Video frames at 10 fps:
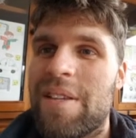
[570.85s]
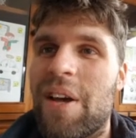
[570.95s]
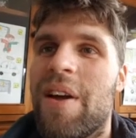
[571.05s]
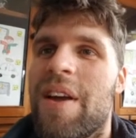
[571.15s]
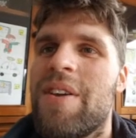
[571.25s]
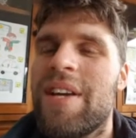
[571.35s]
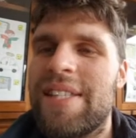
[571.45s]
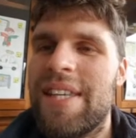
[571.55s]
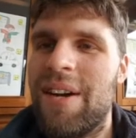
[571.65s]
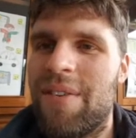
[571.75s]
So you can
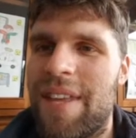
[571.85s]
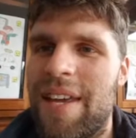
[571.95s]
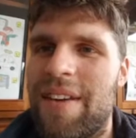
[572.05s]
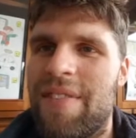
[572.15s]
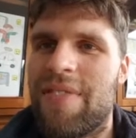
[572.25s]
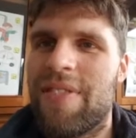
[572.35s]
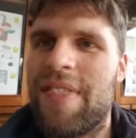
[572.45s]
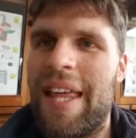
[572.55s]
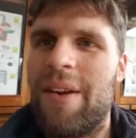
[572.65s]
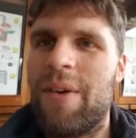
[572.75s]
see on their
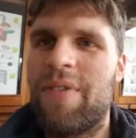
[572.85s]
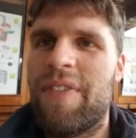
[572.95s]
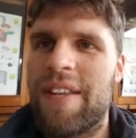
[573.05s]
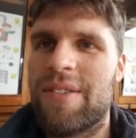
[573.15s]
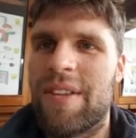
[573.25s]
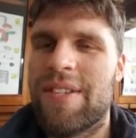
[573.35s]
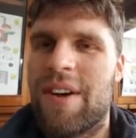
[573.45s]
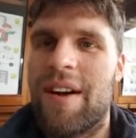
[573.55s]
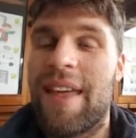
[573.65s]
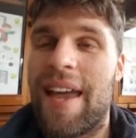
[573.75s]
their little face on the
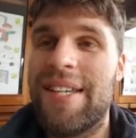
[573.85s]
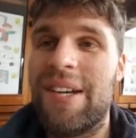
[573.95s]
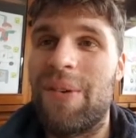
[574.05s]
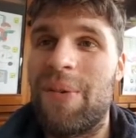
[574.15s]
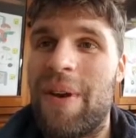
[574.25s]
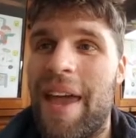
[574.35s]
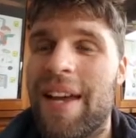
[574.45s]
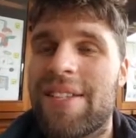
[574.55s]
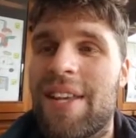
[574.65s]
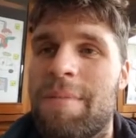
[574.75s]
side, they actually got a little
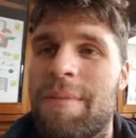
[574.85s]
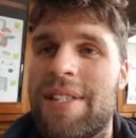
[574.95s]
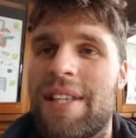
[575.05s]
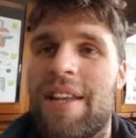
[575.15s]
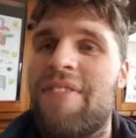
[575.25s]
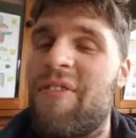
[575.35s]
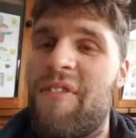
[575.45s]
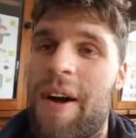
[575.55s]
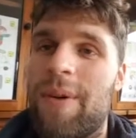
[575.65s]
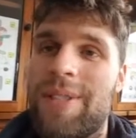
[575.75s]
X, so that means that they
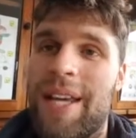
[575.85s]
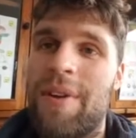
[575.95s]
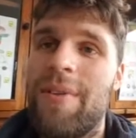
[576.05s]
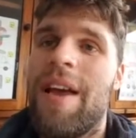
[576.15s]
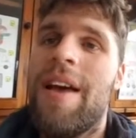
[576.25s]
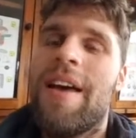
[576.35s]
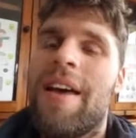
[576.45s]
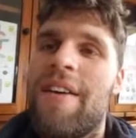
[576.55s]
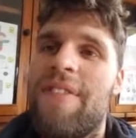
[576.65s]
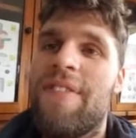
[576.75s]
fell down.
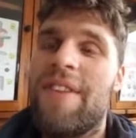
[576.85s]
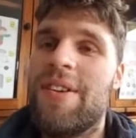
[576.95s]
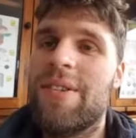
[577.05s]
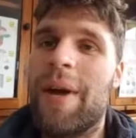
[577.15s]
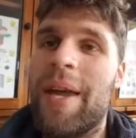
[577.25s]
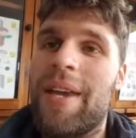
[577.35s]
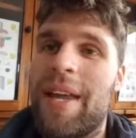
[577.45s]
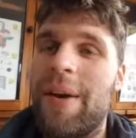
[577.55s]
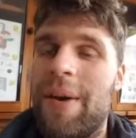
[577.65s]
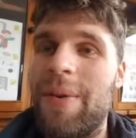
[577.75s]
If there's a way you
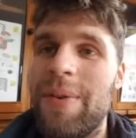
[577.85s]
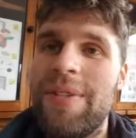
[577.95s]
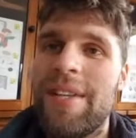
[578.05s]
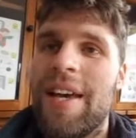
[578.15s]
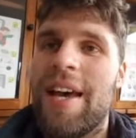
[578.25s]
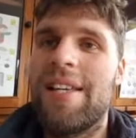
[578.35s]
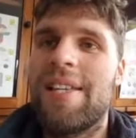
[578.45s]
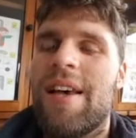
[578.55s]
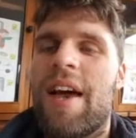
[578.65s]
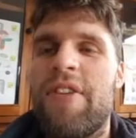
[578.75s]
can lose,
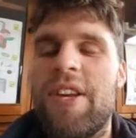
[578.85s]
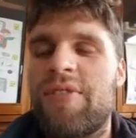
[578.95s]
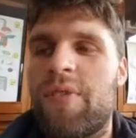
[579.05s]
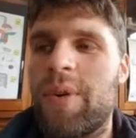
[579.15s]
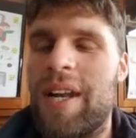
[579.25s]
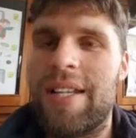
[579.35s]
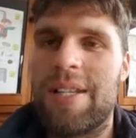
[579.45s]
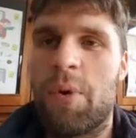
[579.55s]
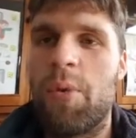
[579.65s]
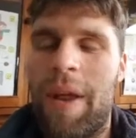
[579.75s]
is if you just fall down a
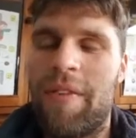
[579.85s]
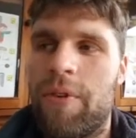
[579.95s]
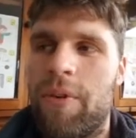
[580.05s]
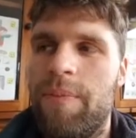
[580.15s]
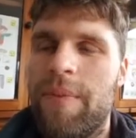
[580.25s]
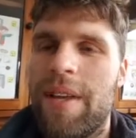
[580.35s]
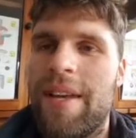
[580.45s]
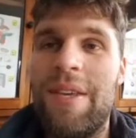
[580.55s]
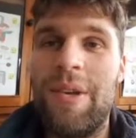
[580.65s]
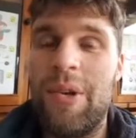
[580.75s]
small platform,
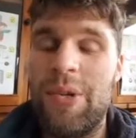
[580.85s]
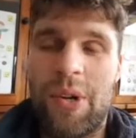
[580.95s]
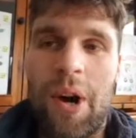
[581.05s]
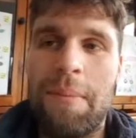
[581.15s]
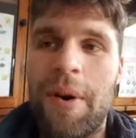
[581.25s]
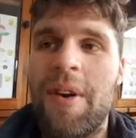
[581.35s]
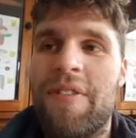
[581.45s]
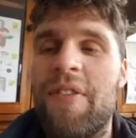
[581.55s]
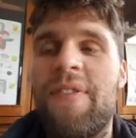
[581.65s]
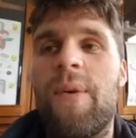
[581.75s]
you lose your combo.
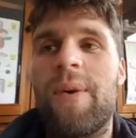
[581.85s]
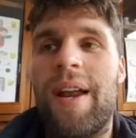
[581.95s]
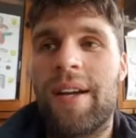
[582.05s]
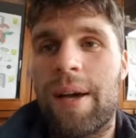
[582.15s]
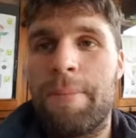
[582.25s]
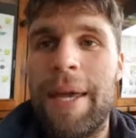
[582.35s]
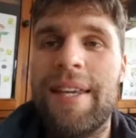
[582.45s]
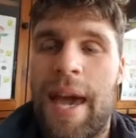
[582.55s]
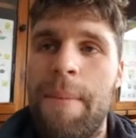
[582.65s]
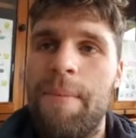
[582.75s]
If you fall down like a
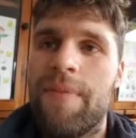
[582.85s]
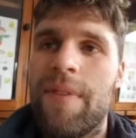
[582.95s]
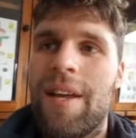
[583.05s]
big gap,